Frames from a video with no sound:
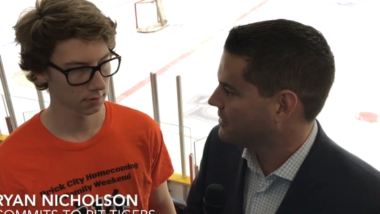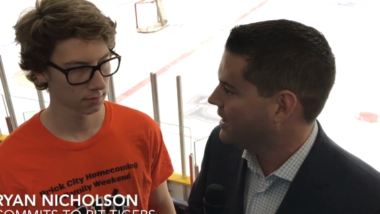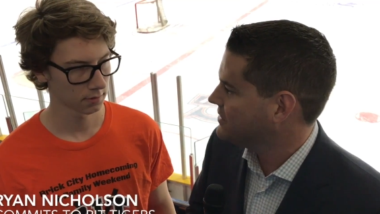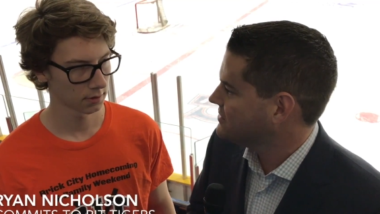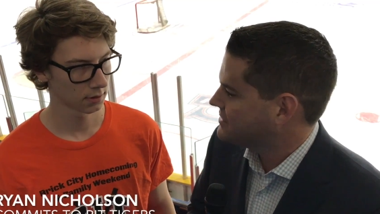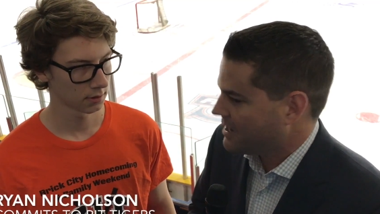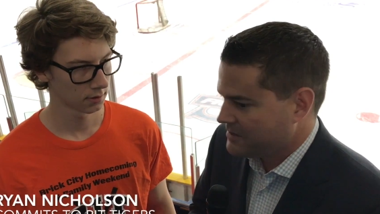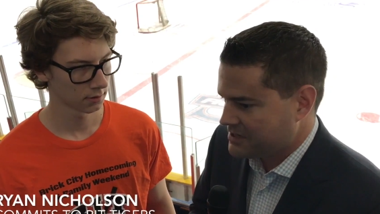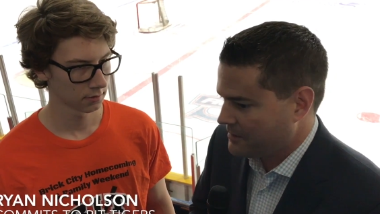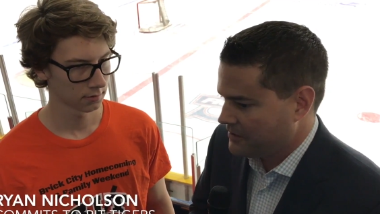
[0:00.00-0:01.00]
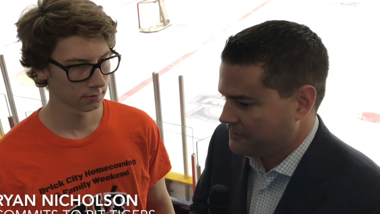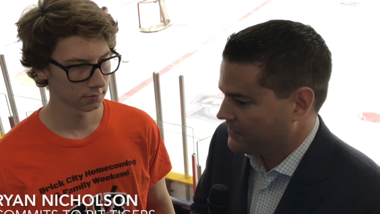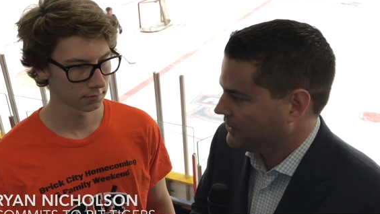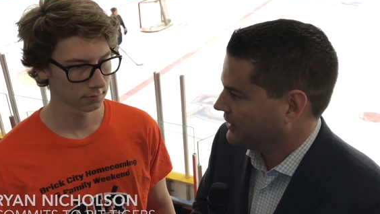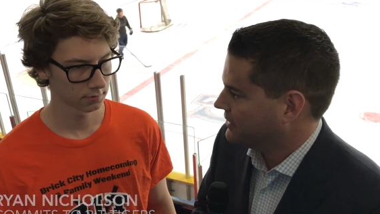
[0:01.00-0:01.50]
Speaker 1: Ryan, just tell me some of the
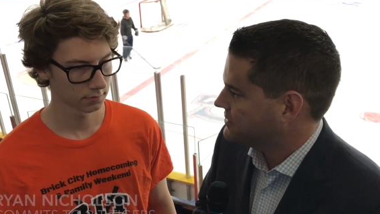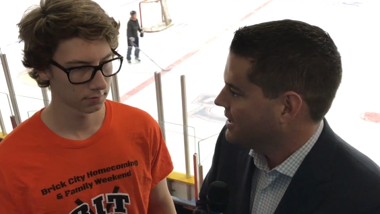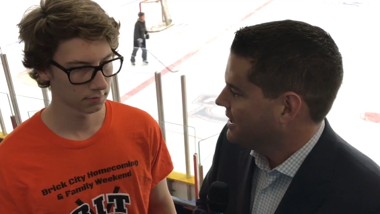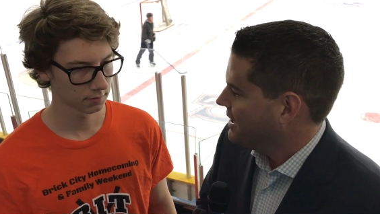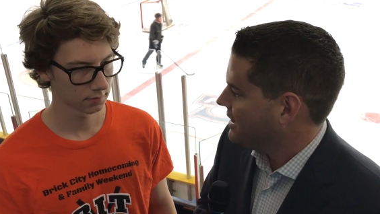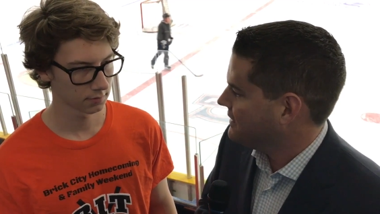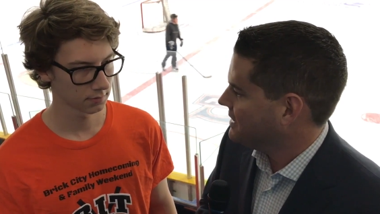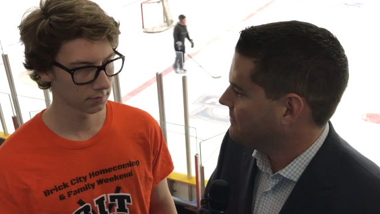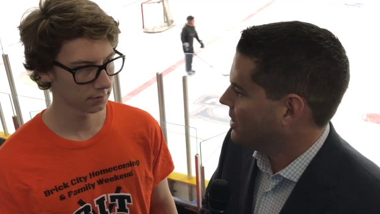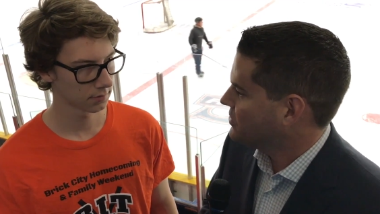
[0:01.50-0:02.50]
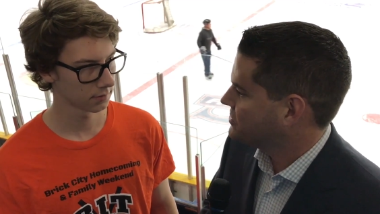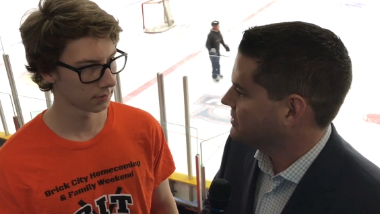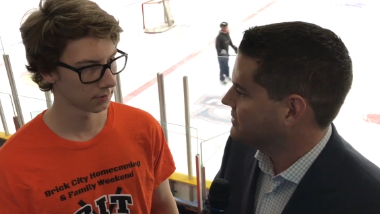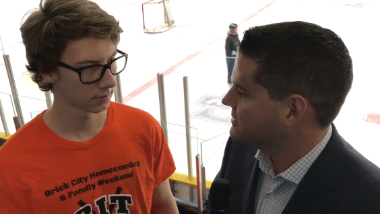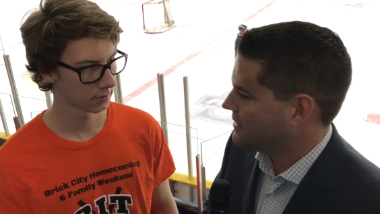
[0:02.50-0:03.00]
feelings and the
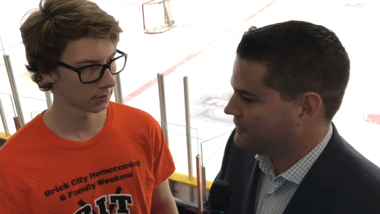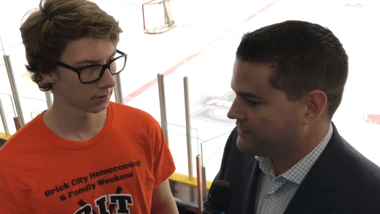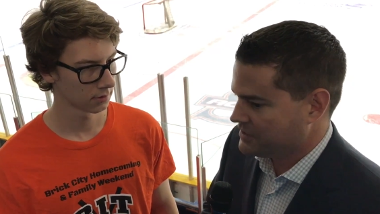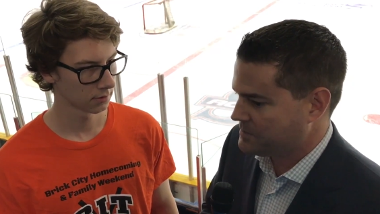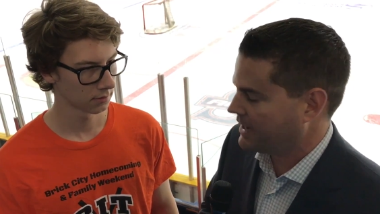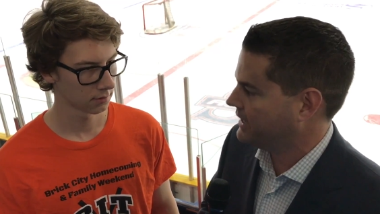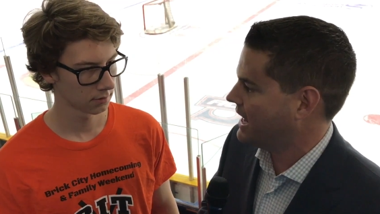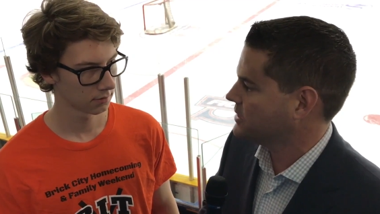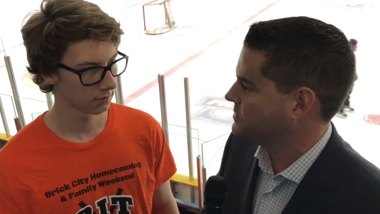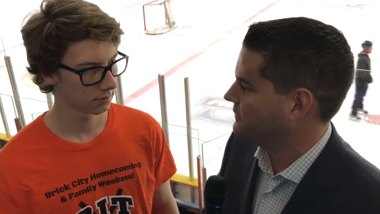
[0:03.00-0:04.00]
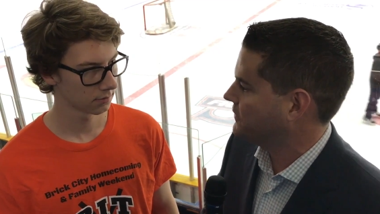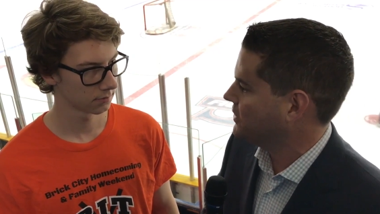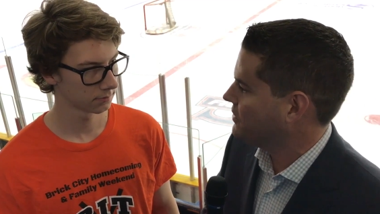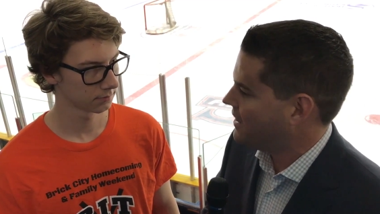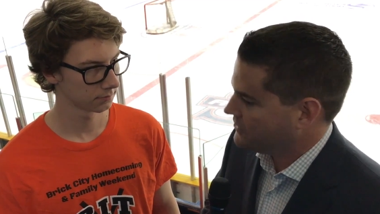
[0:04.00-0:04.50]
emotions of this big announcement for
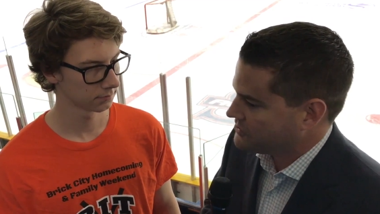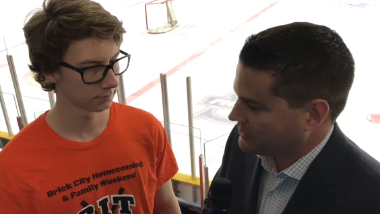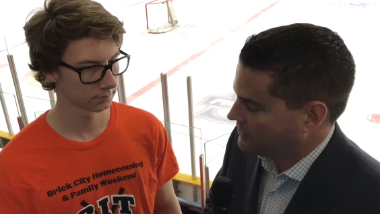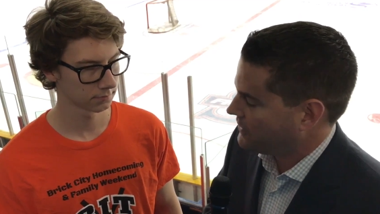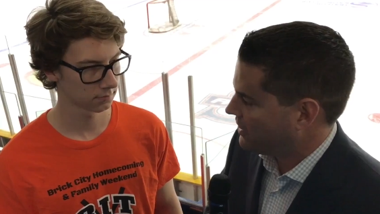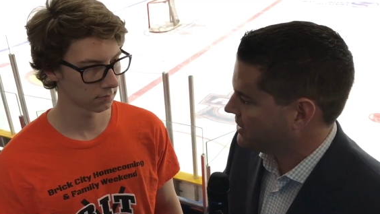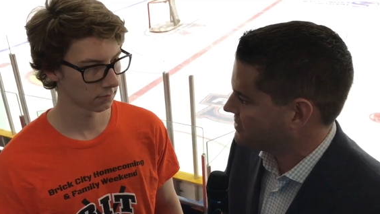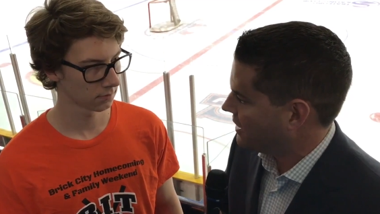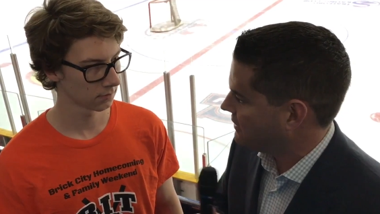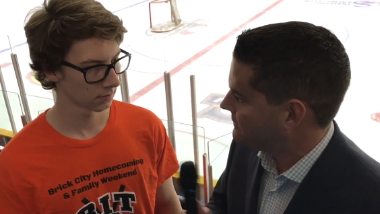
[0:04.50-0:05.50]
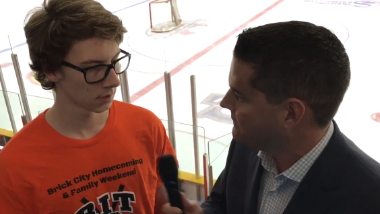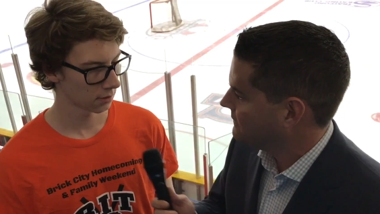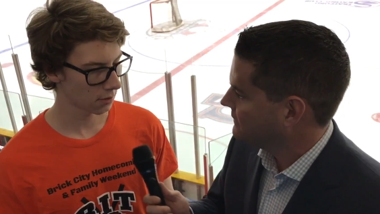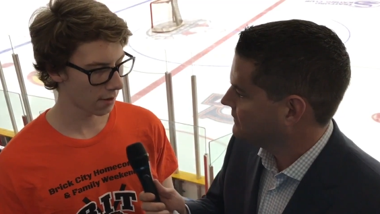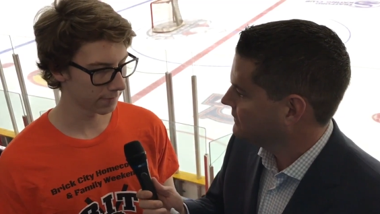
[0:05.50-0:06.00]
you. Obviously, you're very excited.
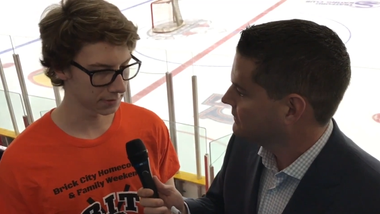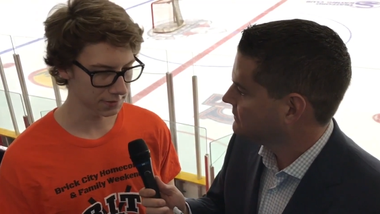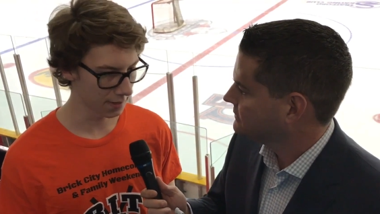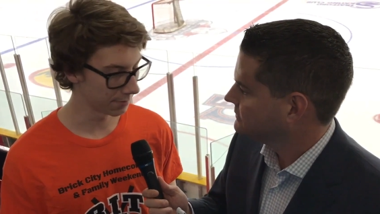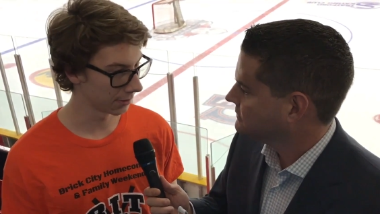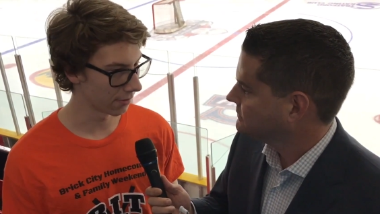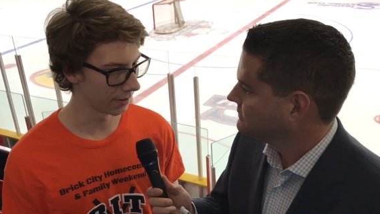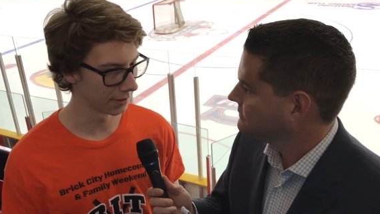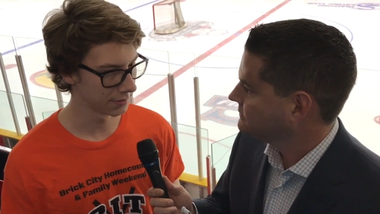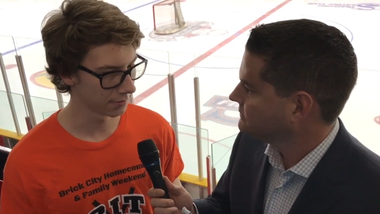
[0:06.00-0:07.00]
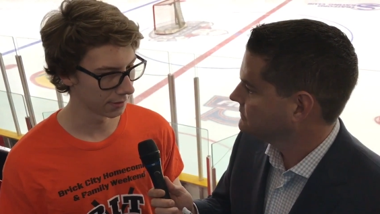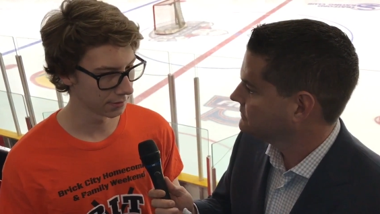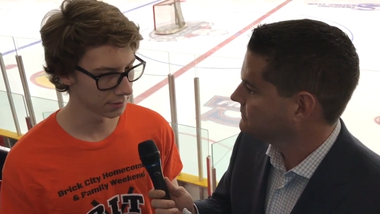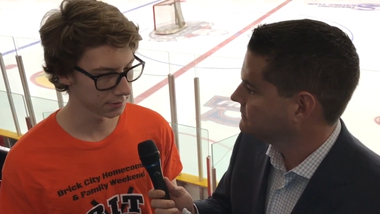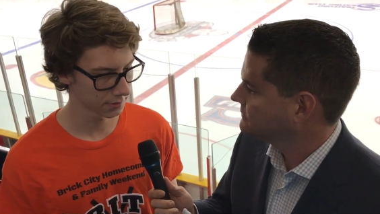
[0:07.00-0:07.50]
Speaker 2: A lot of excitement going into it.
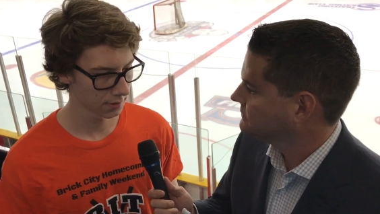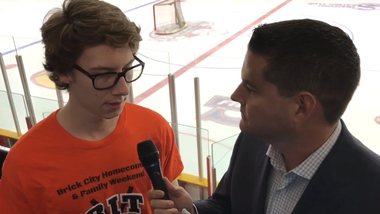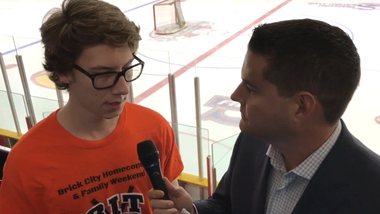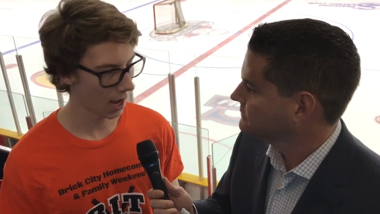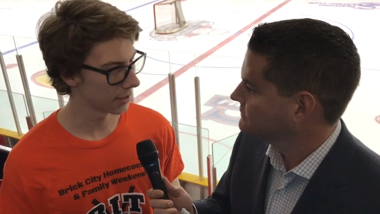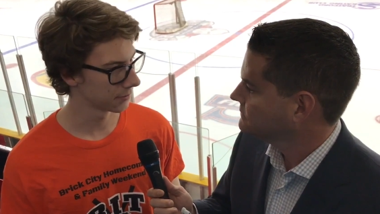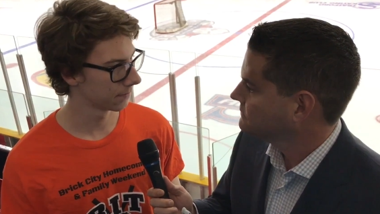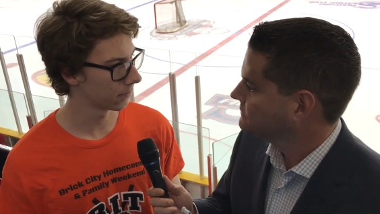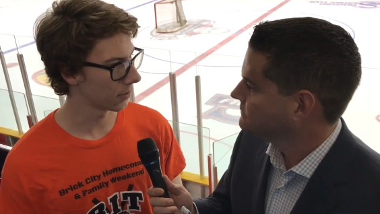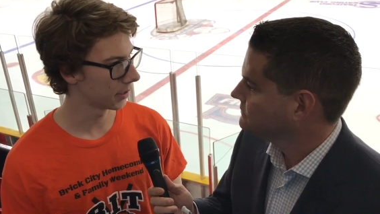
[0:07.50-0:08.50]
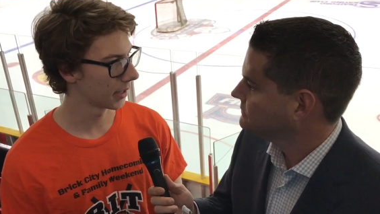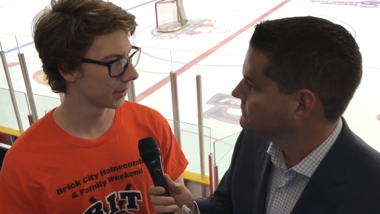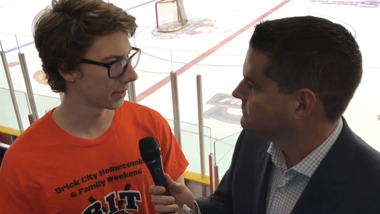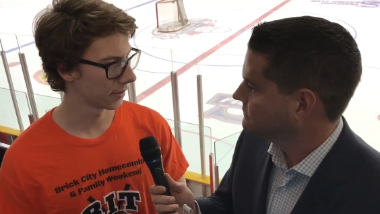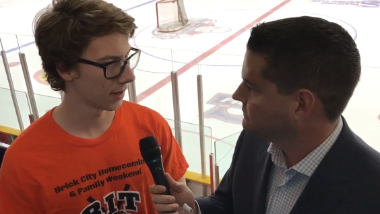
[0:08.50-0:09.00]
Just hasn't fully
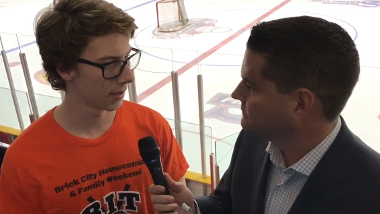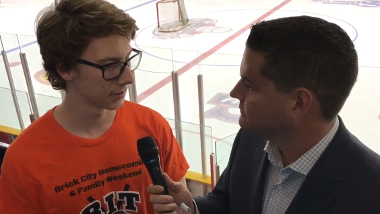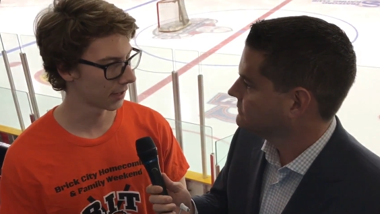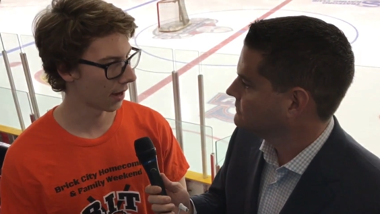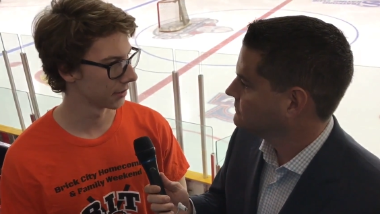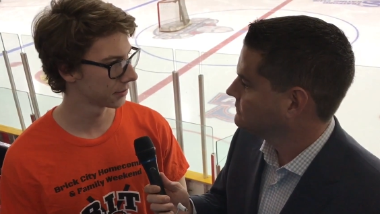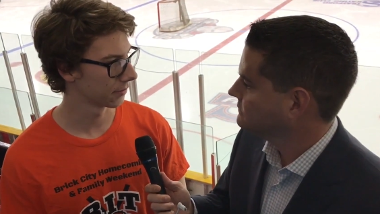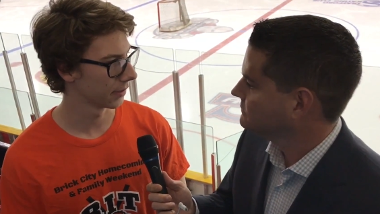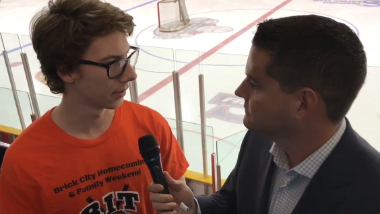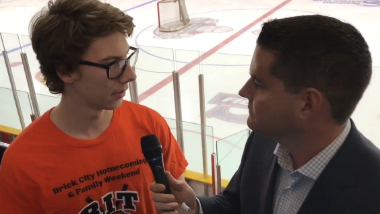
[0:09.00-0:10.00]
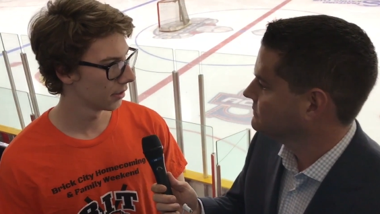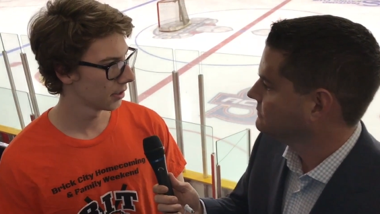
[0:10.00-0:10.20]
kicked in yet. It's kind of surreal,